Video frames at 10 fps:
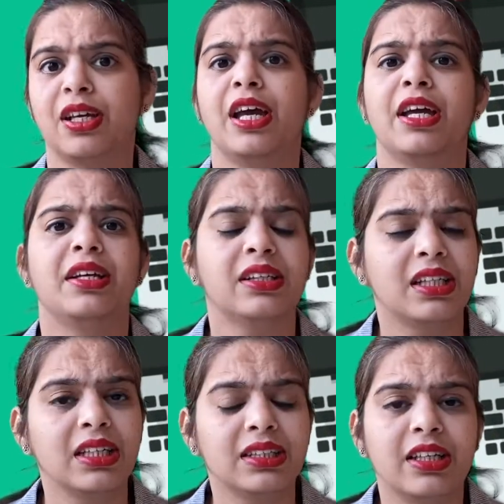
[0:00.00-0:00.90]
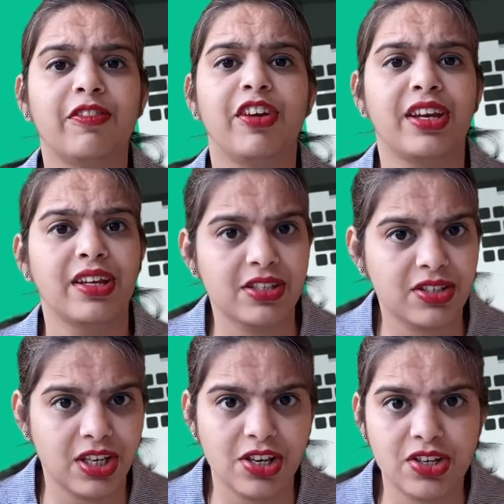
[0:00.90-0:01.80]
Discuss the various
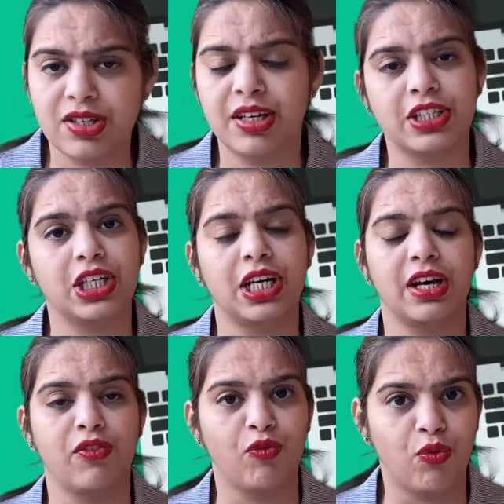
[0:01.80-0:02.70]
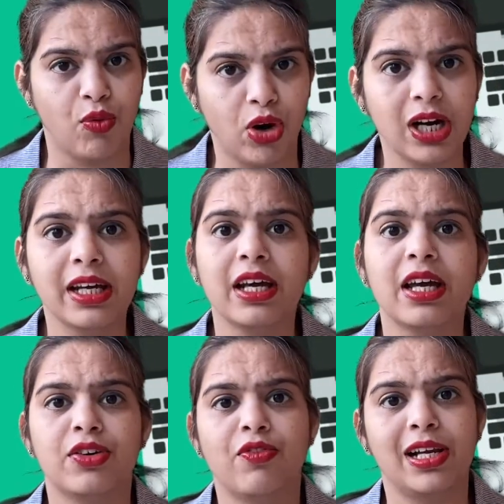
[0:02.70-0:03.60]
stages that are involved
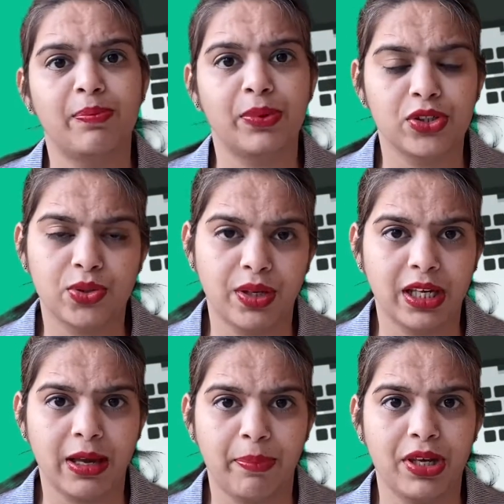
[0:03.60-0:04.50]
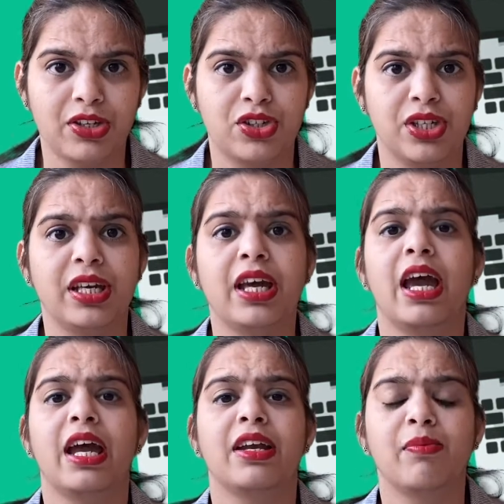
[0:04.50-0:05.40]
while pursuing a PhD
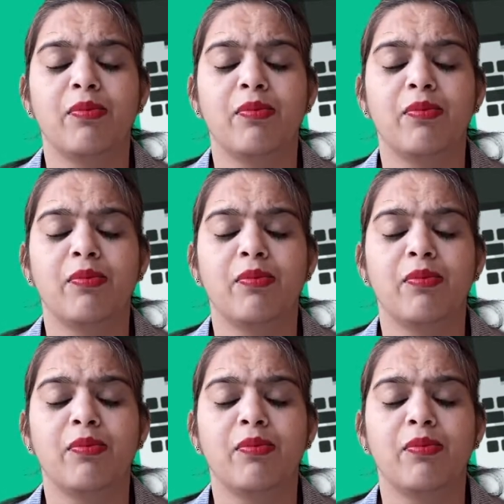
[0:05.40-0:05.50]
and